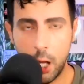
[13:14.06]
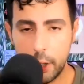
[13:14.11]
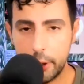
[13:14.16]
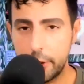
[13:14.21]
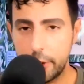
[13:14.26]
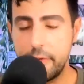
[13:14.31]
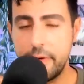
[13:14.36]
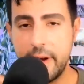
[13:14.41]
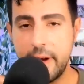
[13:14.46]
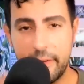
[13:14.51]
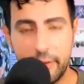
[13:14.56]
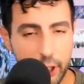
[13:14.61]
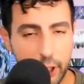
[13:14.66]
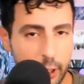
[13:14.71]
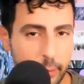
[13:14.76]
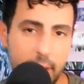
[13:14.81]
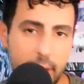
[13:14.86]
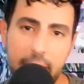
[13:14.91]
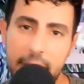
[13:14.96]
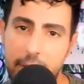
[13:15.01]
you're never going
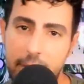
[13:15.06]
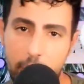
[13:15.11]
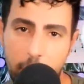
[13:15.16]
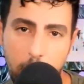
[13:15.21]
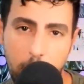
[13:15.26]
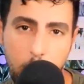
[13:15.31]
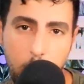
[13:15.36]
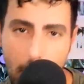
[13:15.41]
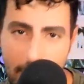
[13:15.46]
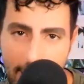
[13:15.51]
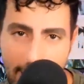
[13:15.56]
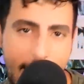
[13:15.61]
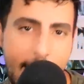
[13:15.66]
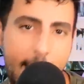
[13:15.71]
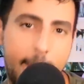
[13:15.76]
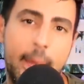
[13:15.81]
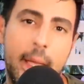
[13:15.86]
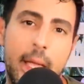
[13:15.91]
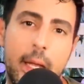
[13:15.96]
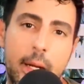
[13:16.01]
to believe what
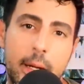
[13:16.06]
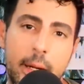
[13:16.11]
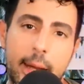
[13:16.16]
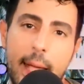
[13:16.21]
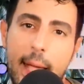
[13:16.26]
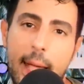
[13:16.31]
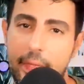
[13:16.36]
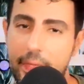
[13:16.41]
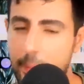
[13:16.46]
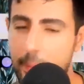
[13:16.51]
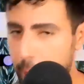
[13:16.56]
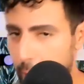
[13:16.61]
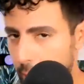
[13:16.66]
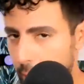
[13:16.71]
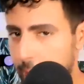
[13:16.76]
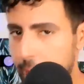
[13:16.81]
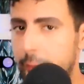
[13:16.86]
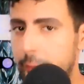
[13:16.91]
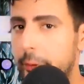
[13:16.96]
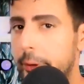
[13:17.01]
happened at the
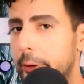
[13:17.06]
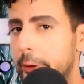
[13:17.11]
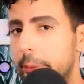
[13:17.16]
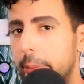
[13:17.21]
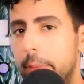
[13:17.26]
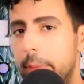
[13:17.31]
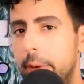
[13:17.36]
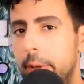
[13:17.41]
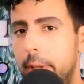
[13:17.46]
bourbon room.